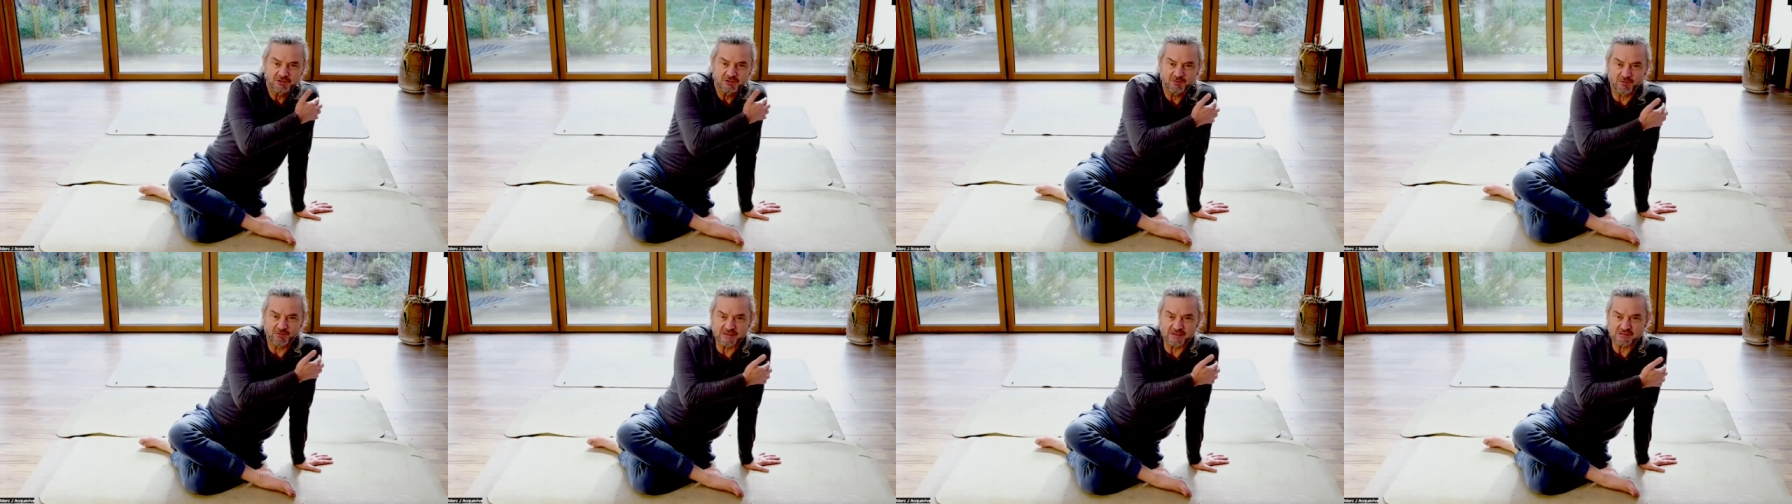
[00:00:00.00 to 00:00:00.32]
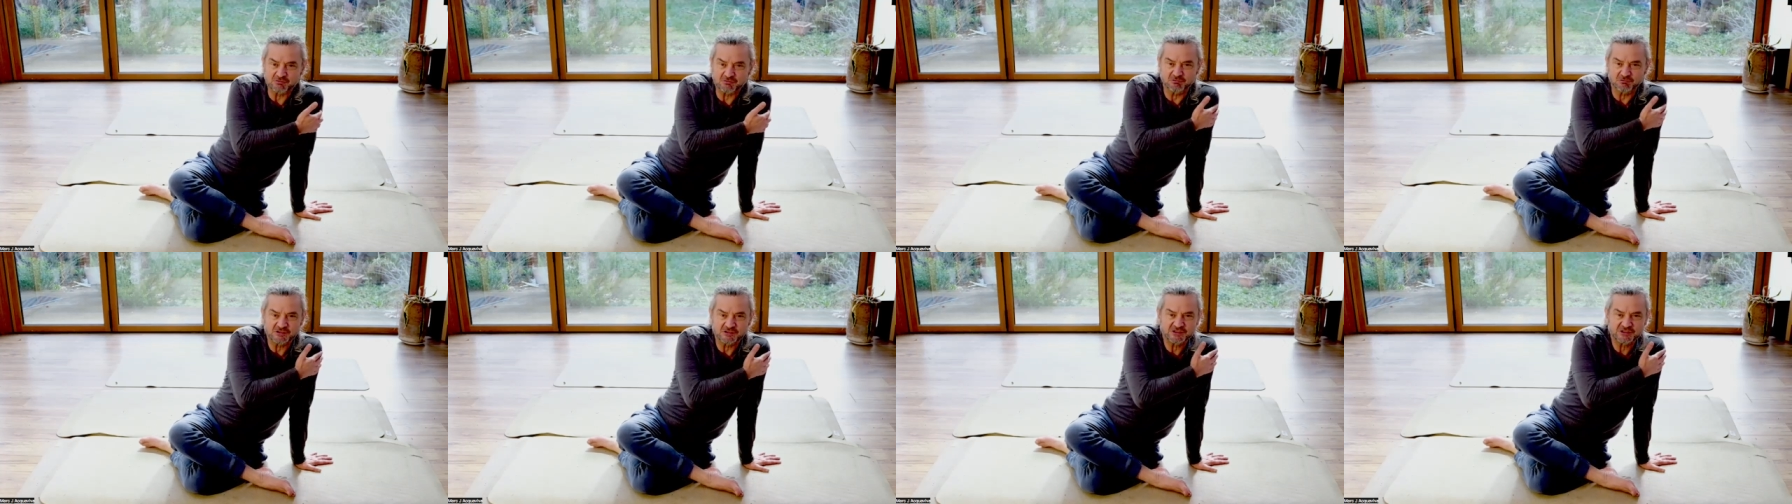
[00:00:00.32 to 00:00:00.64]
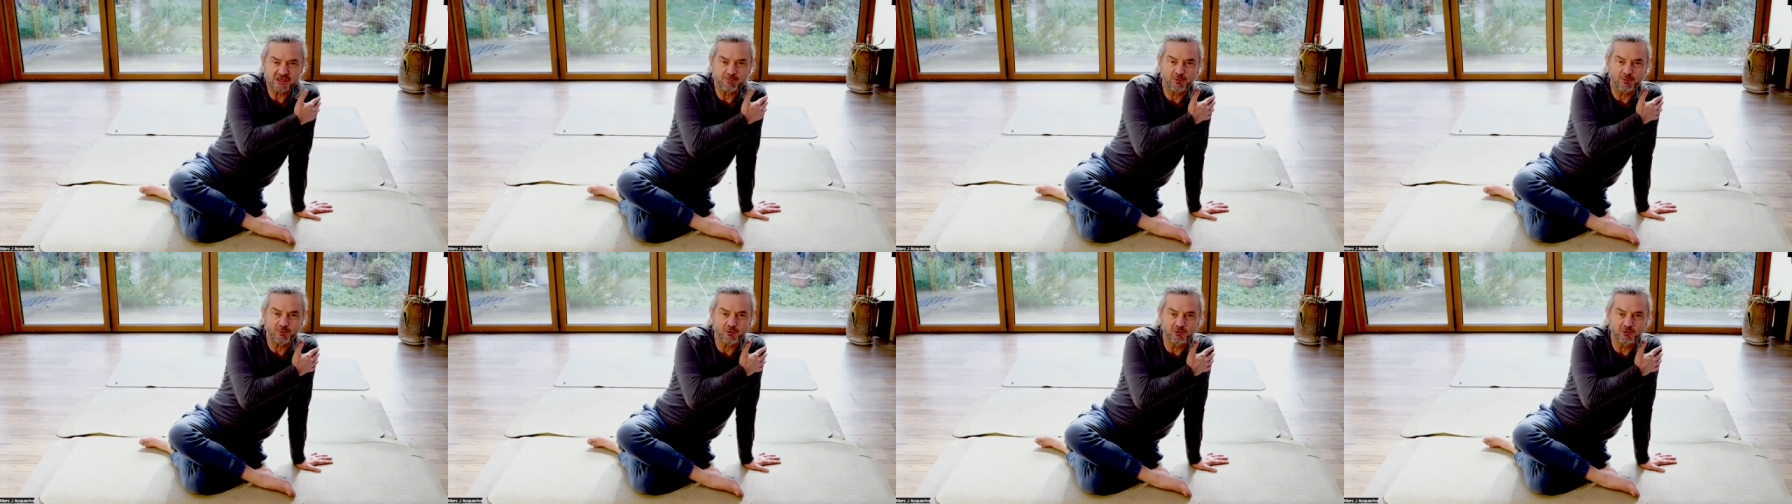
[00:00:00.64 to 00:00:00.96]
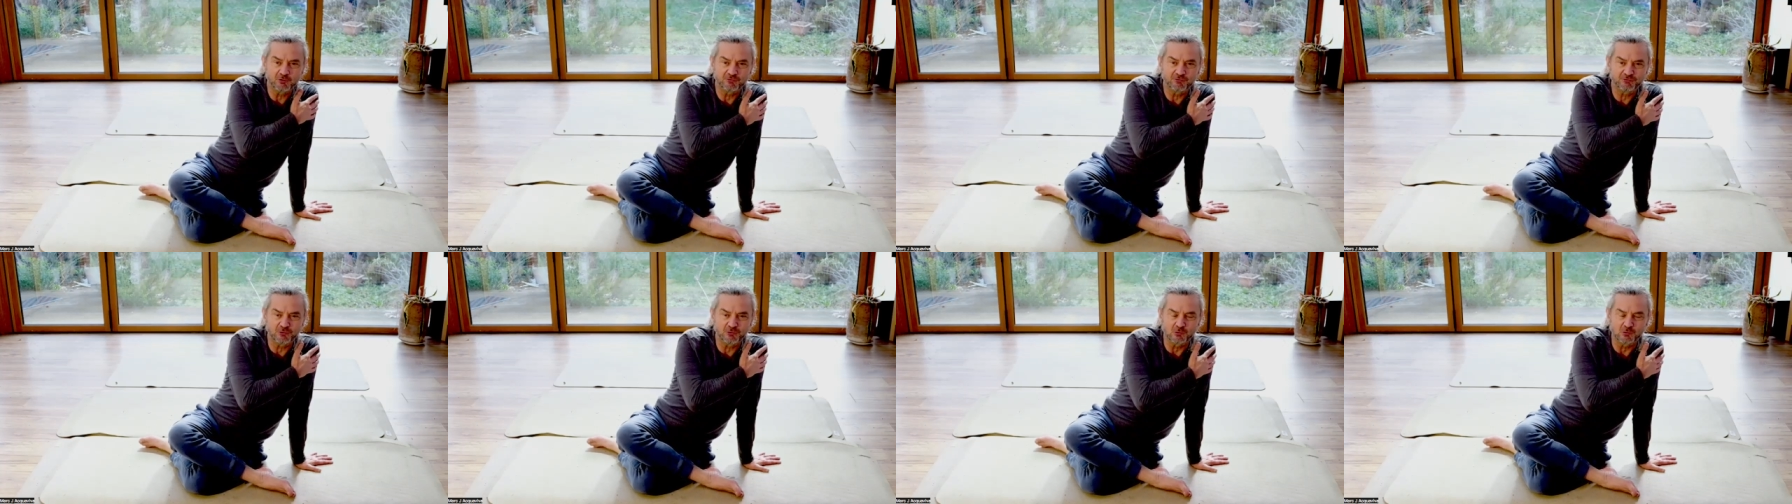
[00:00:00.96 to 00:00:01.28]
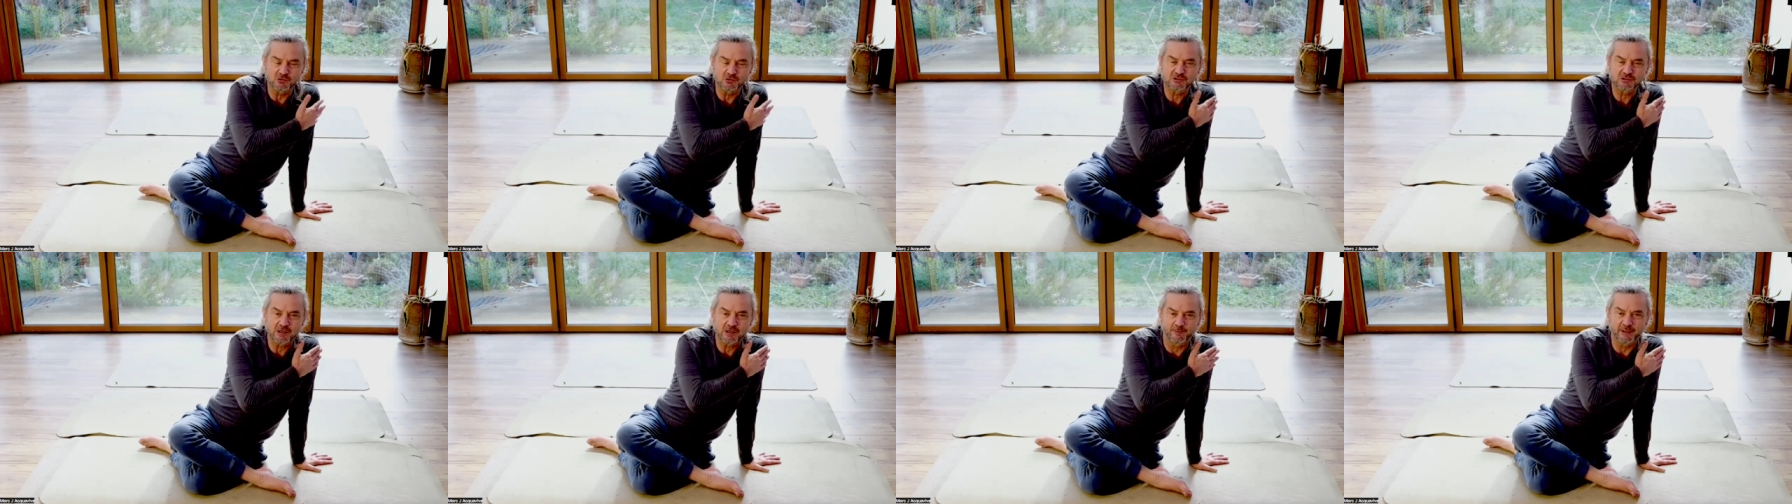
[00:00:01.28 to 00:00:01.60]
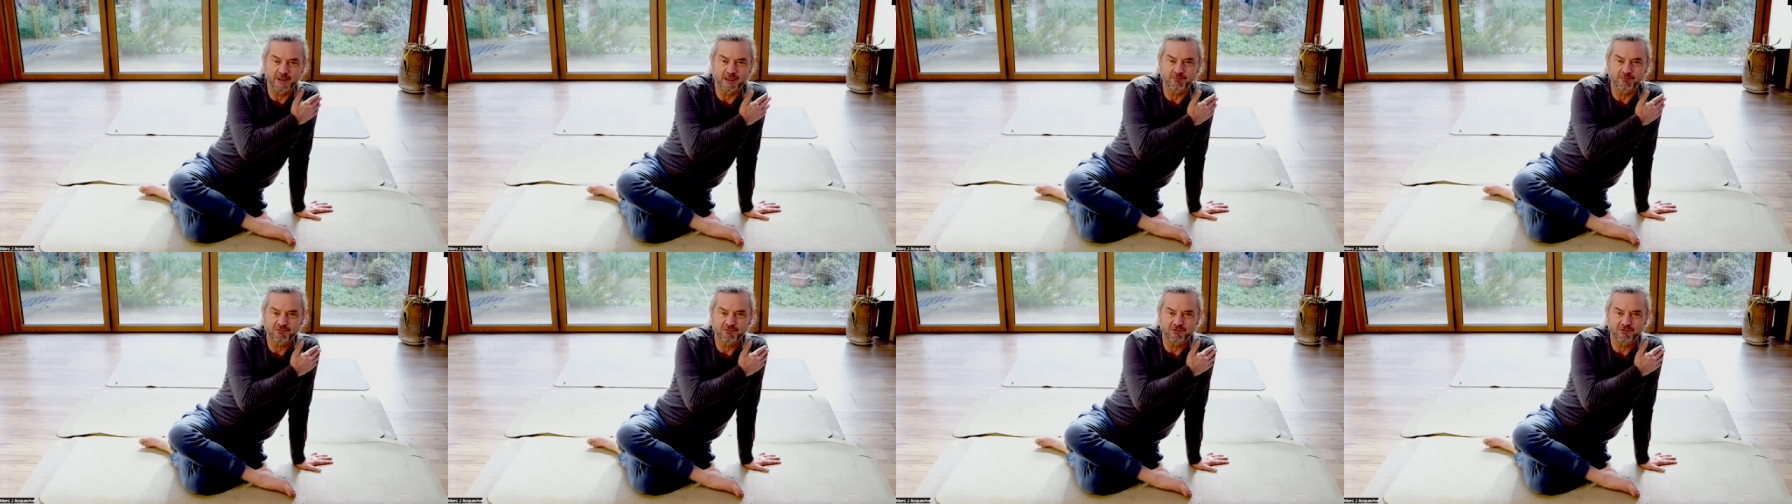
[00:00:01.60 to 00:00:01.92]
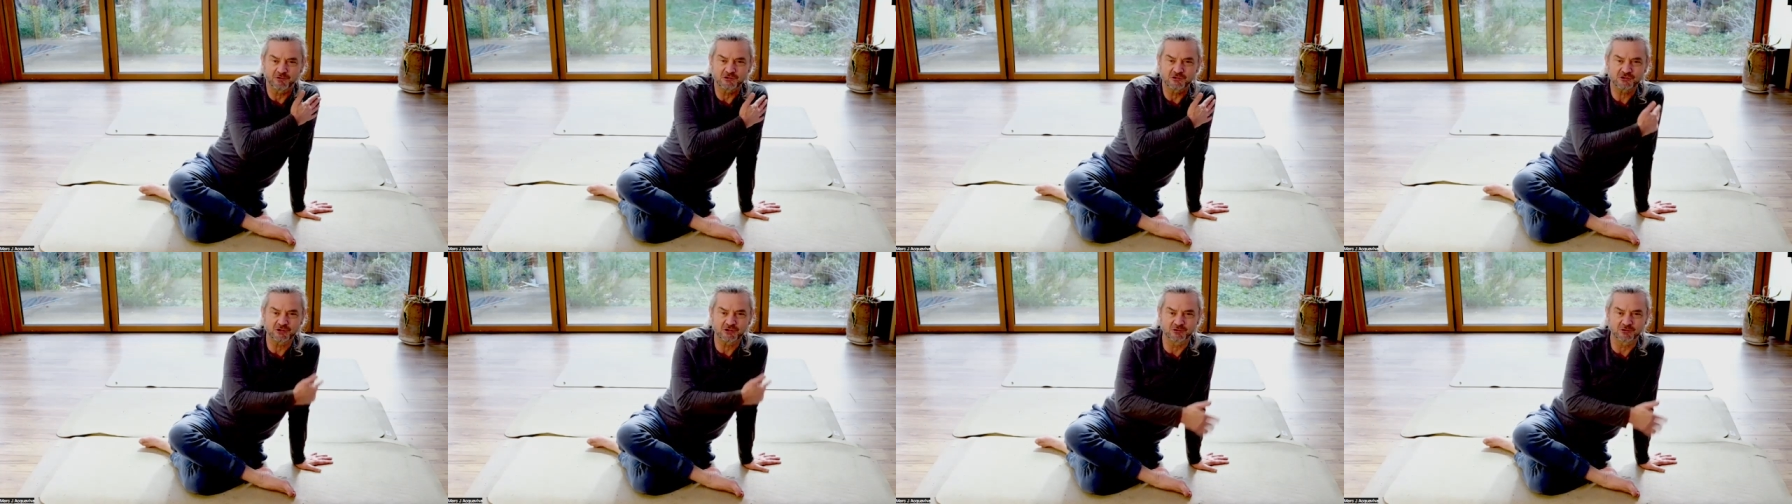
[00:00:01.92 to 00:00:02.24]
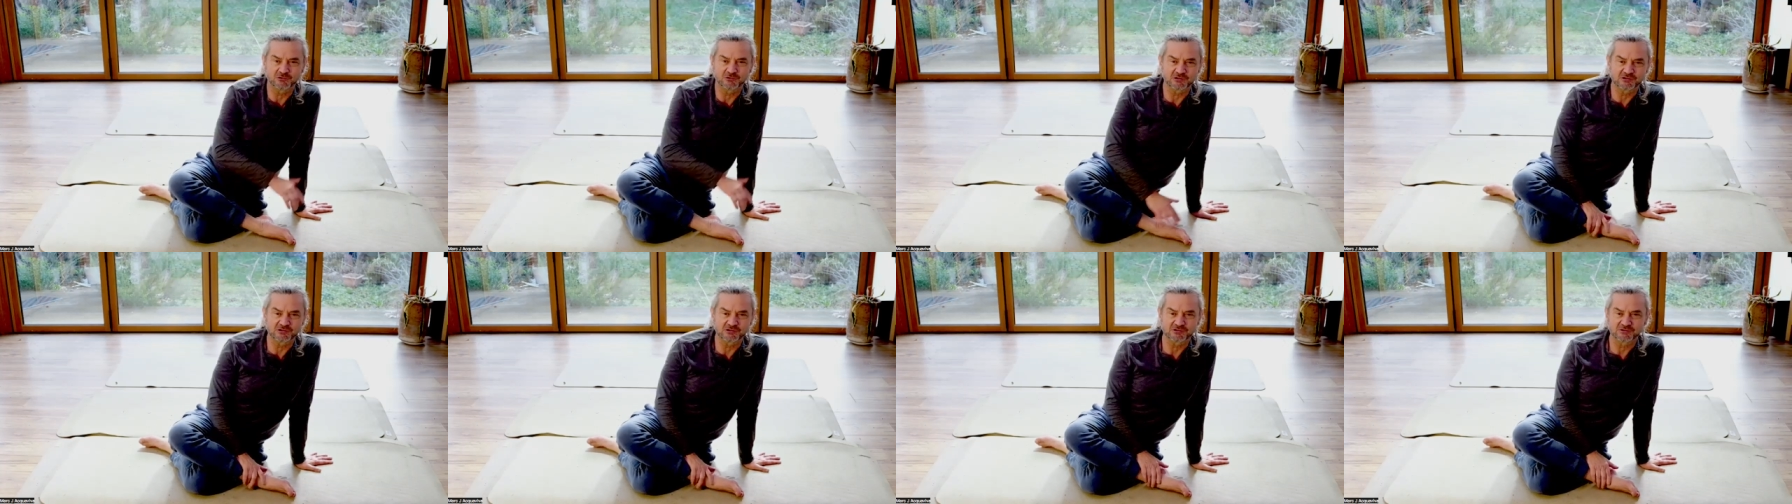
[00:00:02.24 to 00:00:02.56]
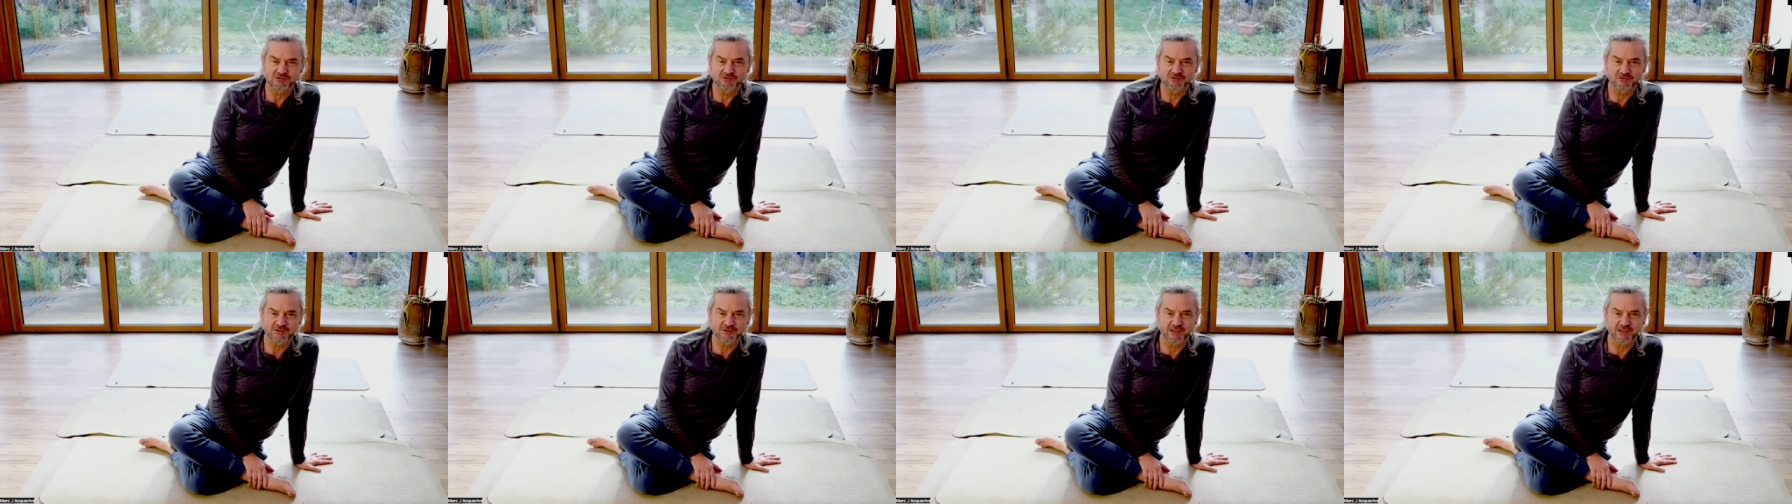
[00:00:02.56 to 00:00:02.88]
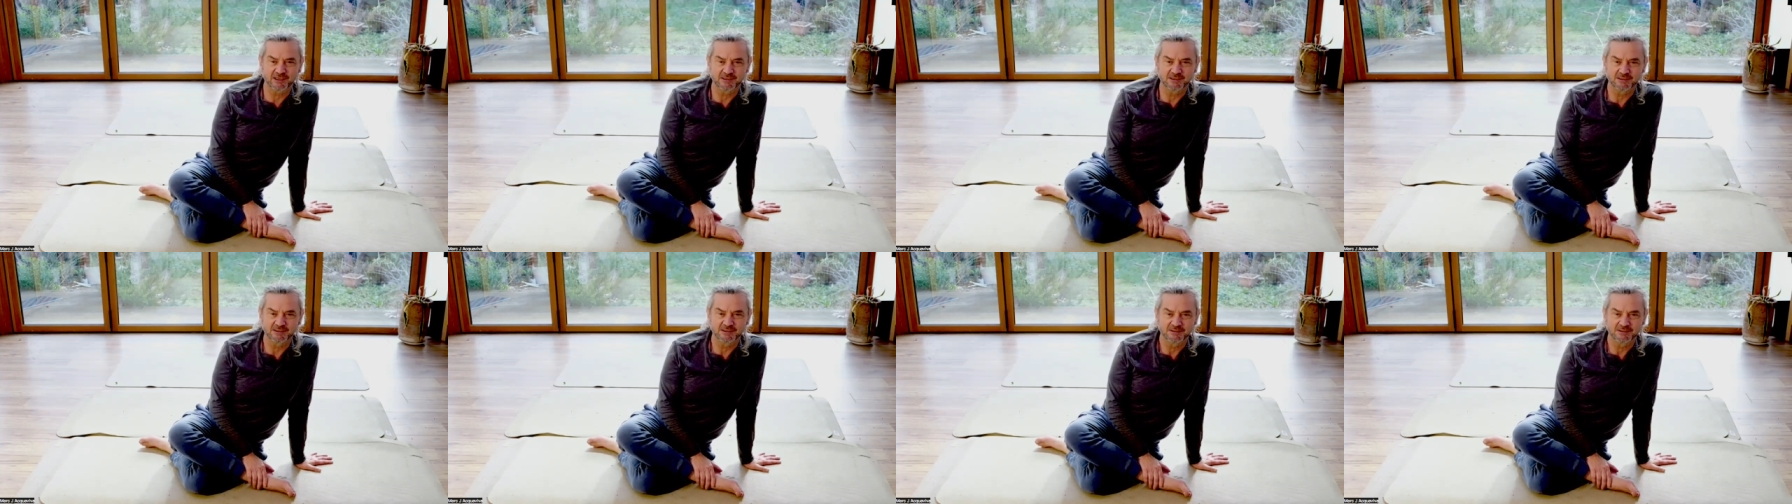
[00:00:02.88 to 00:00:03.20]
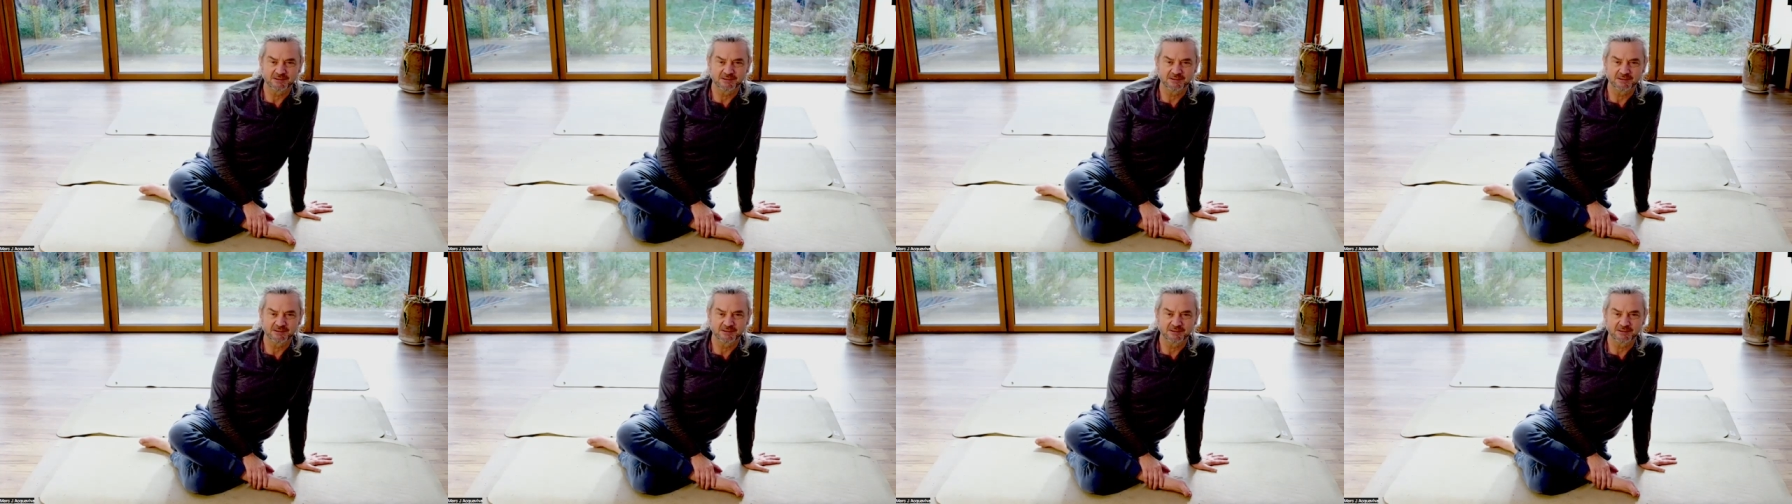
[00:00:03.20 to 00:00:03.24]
there's a reciprocal force coming up through your shoulders, okay?